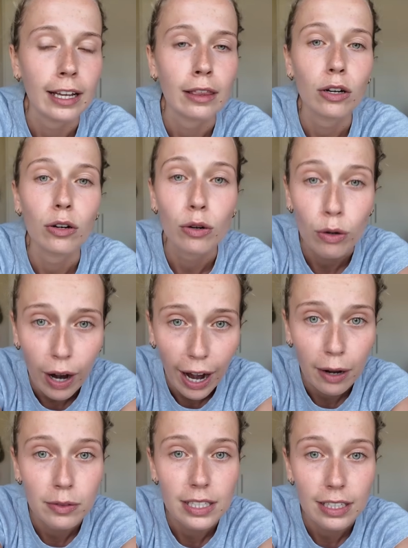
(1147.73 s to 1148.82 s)
Like, the
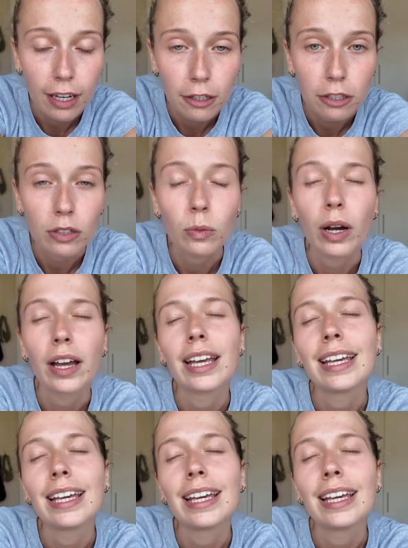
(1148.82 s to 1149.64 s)
crowds in London were